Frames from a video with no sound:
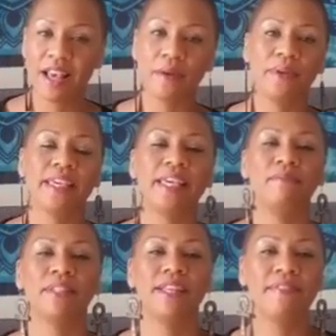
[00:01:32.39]
And we
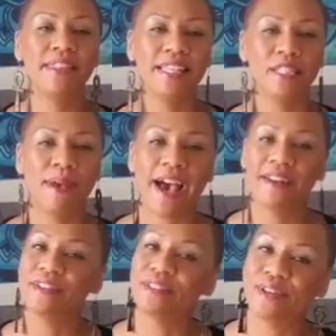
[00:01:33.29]
keep living these patterns